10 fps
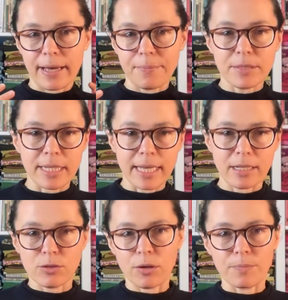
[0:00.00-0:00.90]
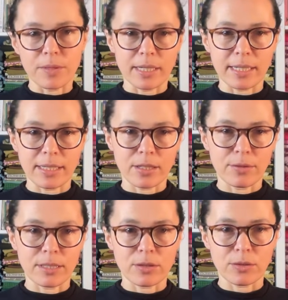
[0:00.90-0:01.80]
sailor top nearly, you know,
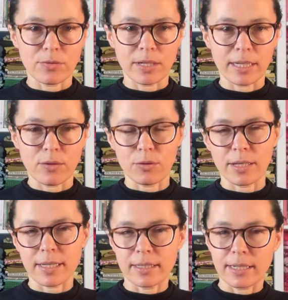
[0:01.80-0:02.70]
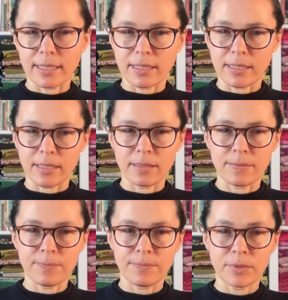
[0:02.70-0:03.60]
it's sort of like on like a
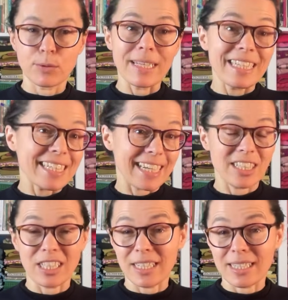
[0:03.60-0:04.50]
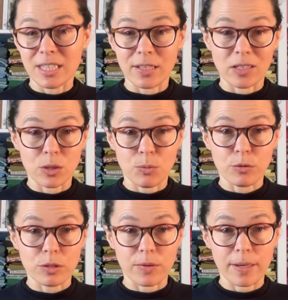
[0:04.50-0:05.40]
1920s, actually it's 1920s
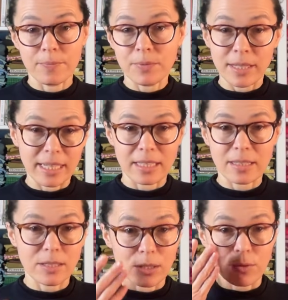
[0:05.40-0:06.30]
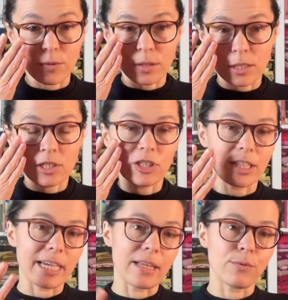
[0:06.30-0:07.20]
sportswear. It's, you know, what
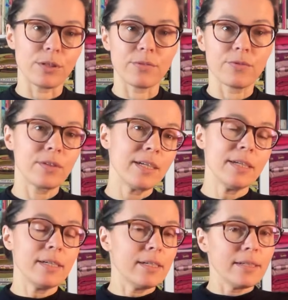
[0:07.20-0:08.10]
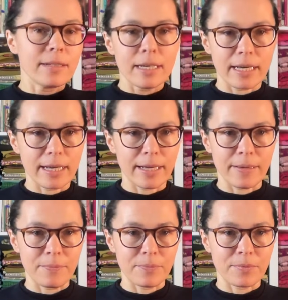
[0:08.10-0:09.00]
Chanel would have,
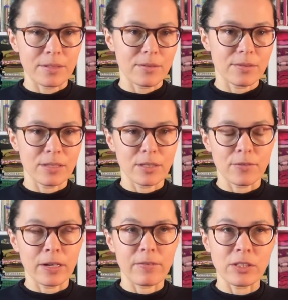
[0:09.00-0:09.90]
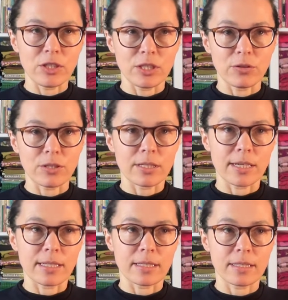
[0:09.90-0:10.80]
you know, when she looked
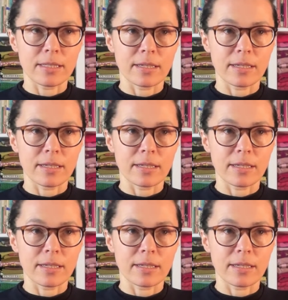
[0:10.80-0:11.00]
at